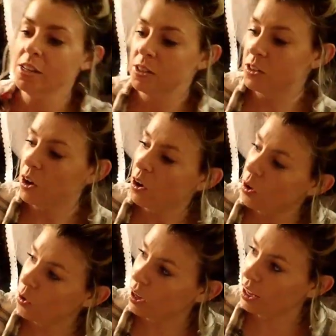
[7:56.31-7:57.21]

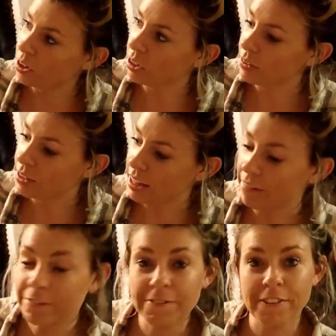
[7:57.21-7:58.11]
so it'll give it
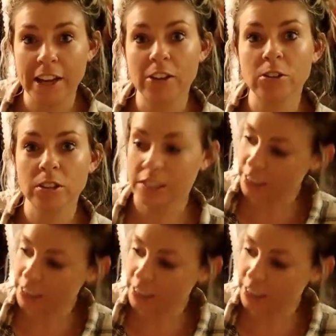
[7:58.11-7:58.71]
that final